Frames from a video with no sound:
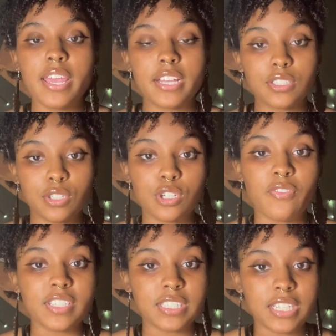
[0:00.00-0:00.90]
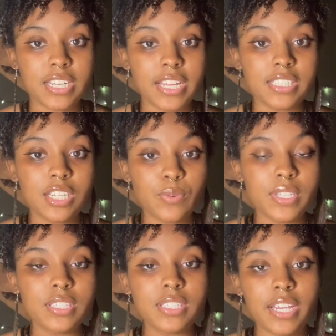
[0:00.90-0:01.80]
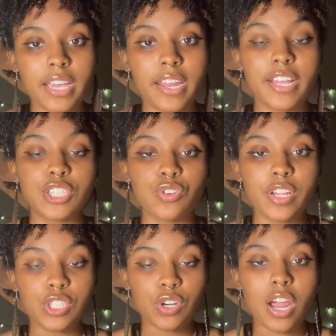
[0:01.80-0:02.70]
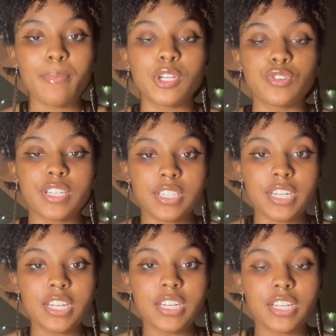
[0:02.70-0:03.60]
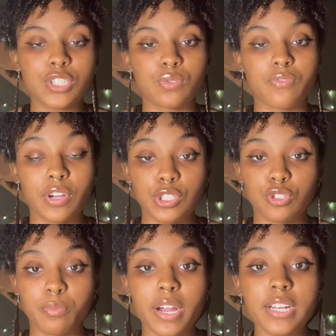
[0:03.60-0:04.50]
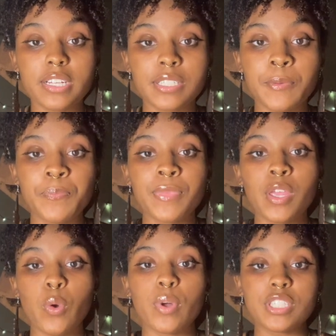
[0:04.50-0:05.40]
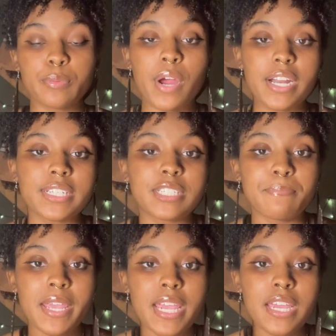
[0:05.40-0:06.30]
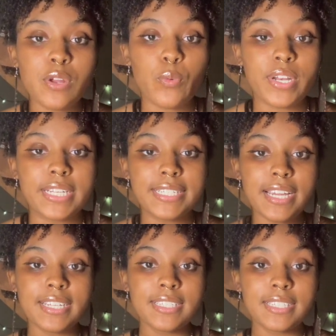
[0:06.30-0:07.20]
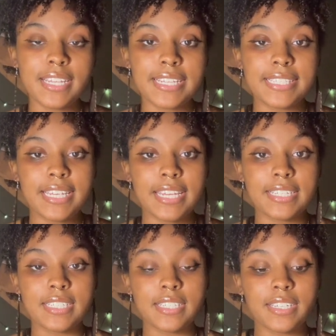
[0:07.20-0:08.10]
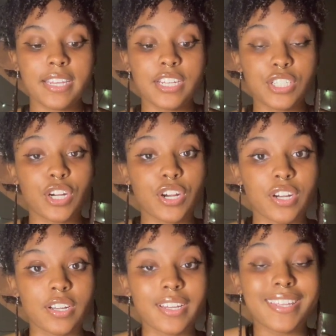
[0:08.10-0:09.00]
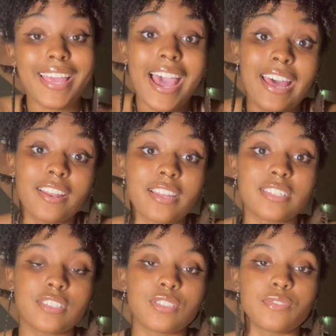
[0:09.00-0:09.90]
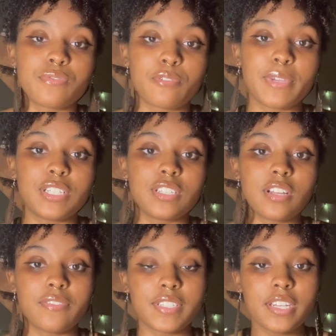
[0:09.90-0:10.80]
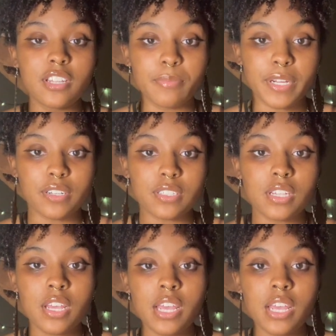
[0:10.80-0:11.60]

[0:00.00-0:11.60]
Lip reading: It starts off as a DNA sequence, and it's transcribed and translated into a functional product. Once the product is made, what it does is it, in turn, catalyzes the formation of telomeres.